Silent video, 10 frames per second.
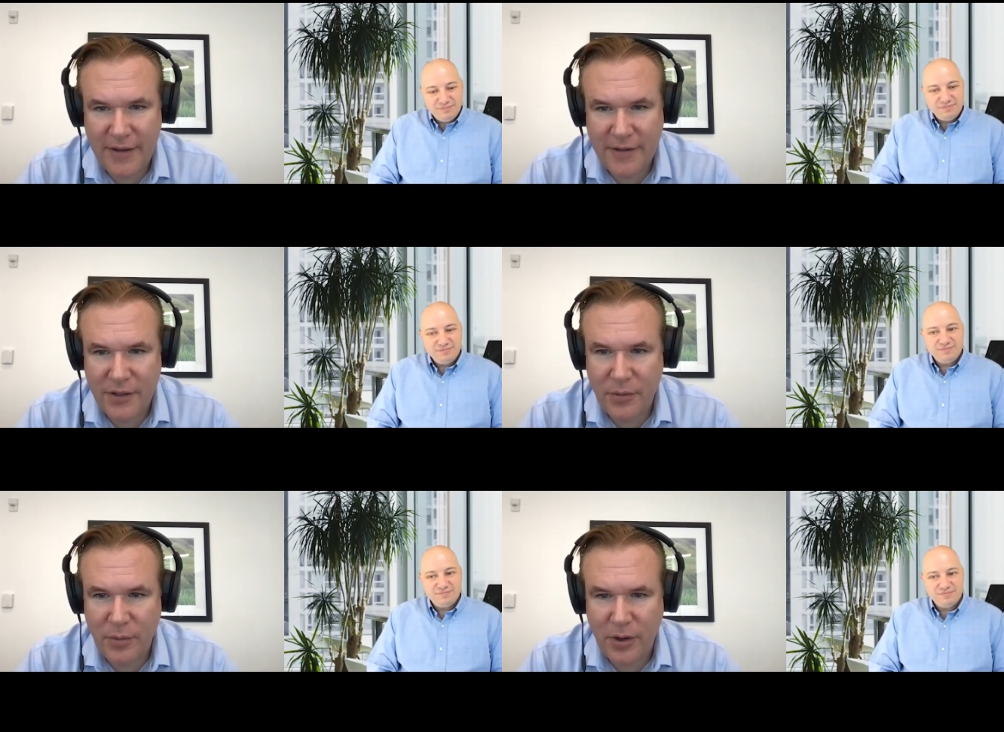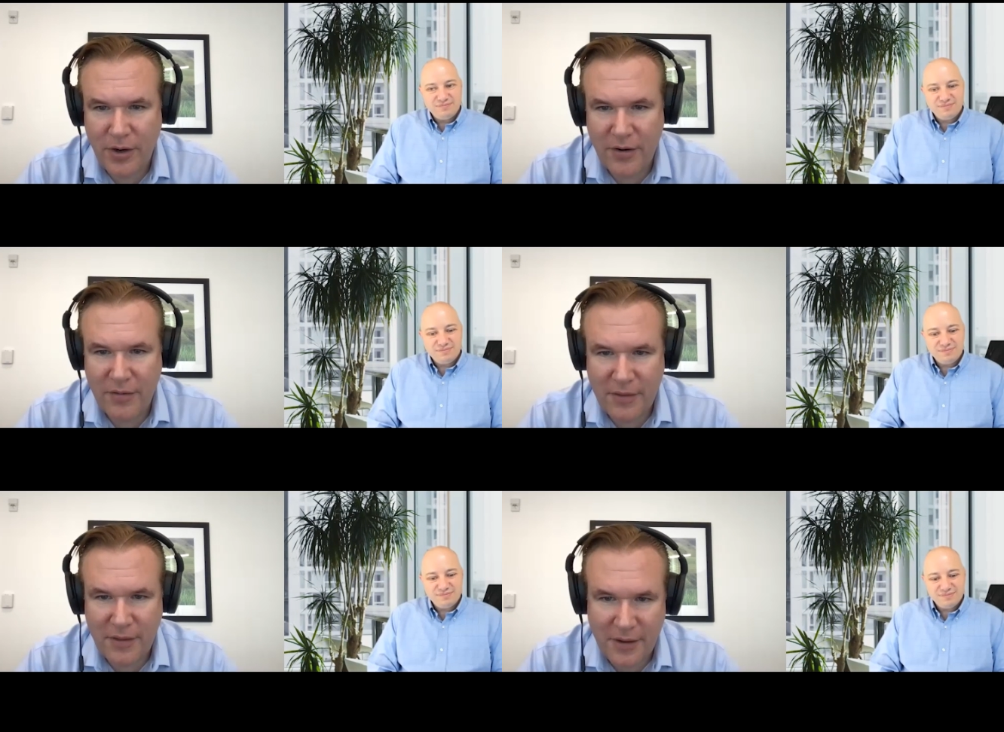Speaker 1: you are
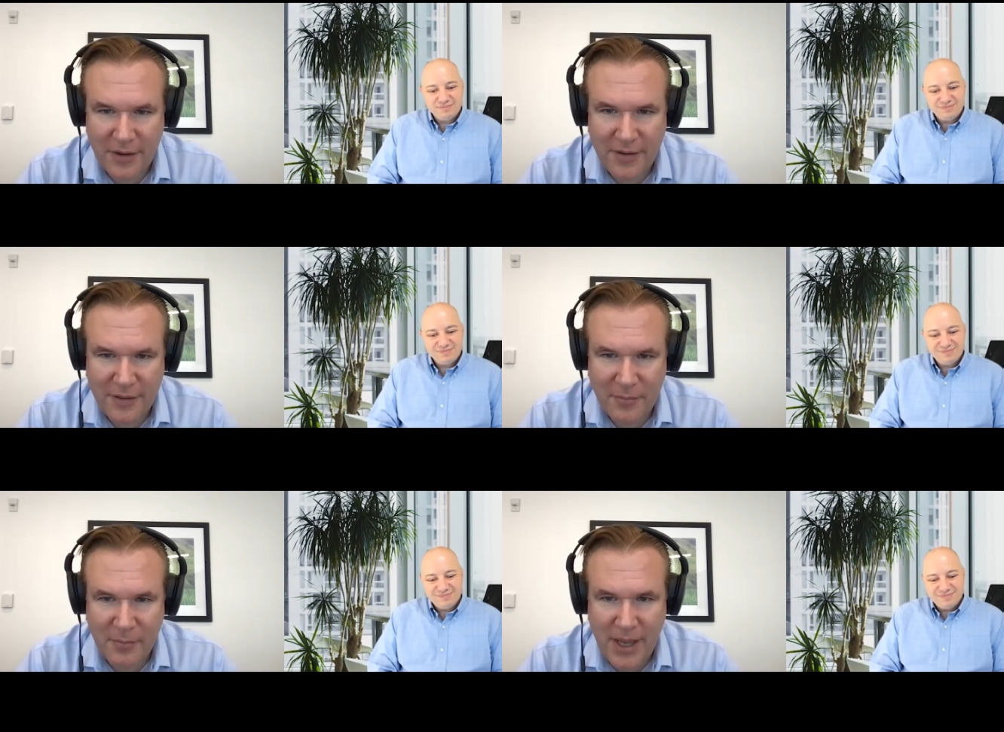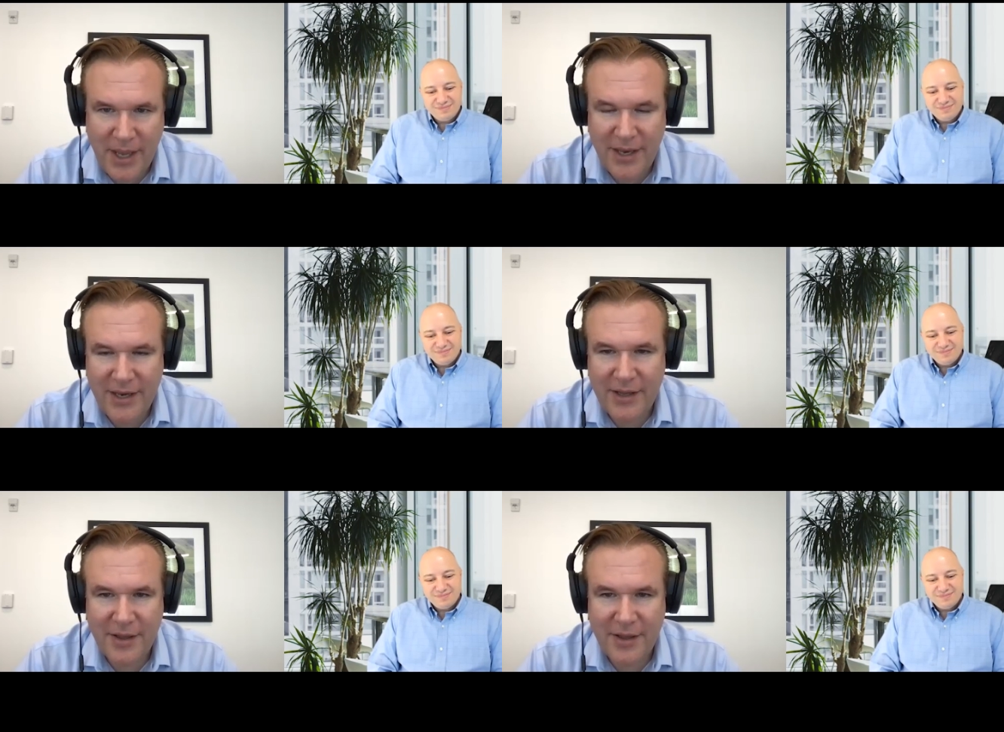the the man in